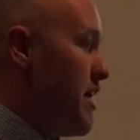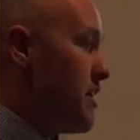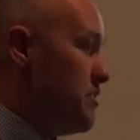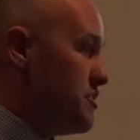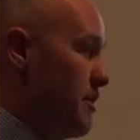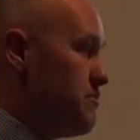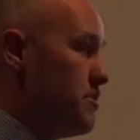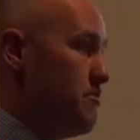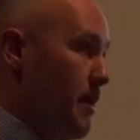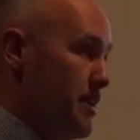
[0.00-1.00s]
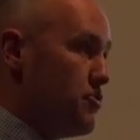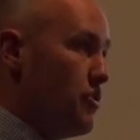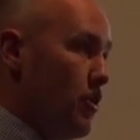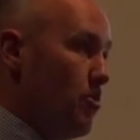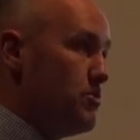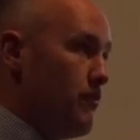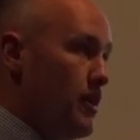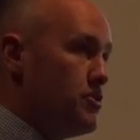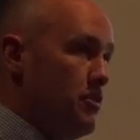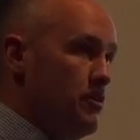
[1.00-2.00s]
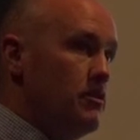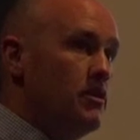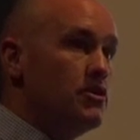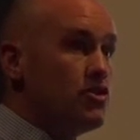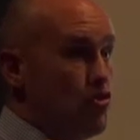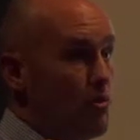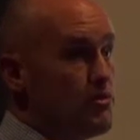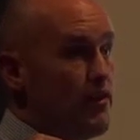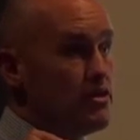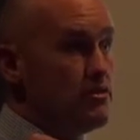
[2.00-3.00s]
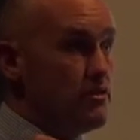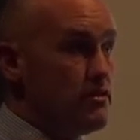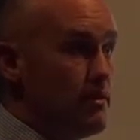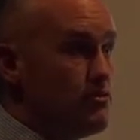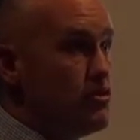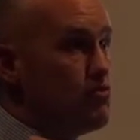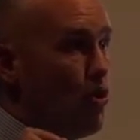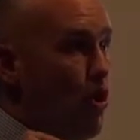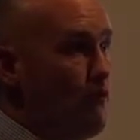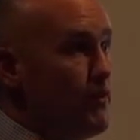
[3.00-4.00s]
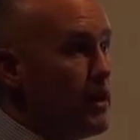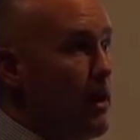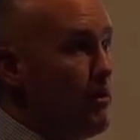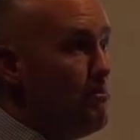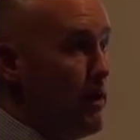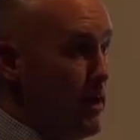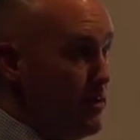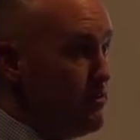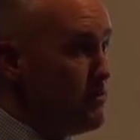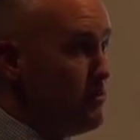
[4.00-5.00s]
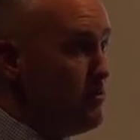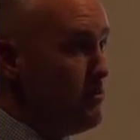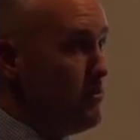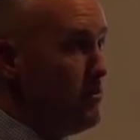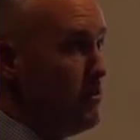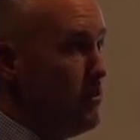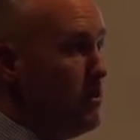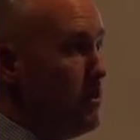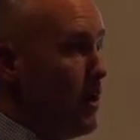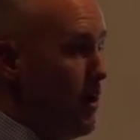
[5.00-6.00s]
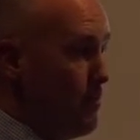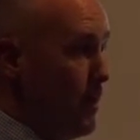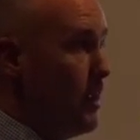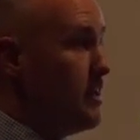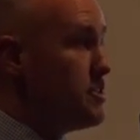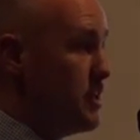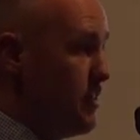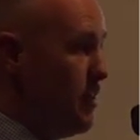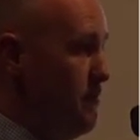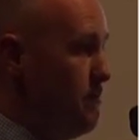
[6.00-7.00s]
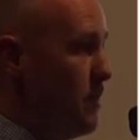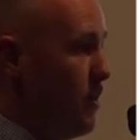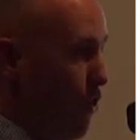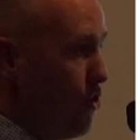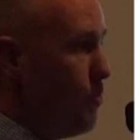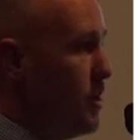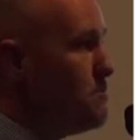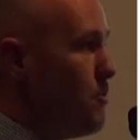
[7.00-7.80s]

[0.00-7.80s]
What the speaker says: an assumption based on that observation. So your observations and assumptions will often come in pairs and be linked together, not always, but